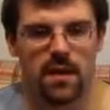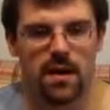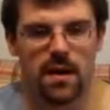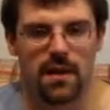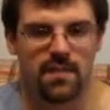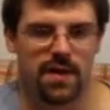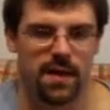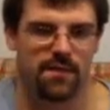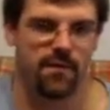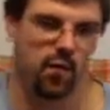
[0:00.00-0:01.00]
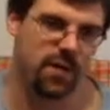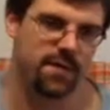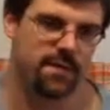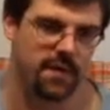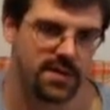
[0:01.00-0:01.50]
up to like 4
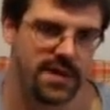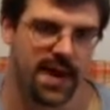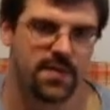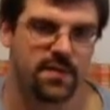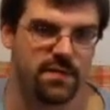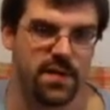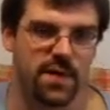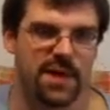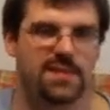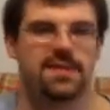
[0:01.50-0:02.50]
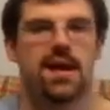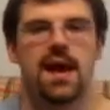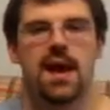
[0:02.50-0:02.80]
different types of units,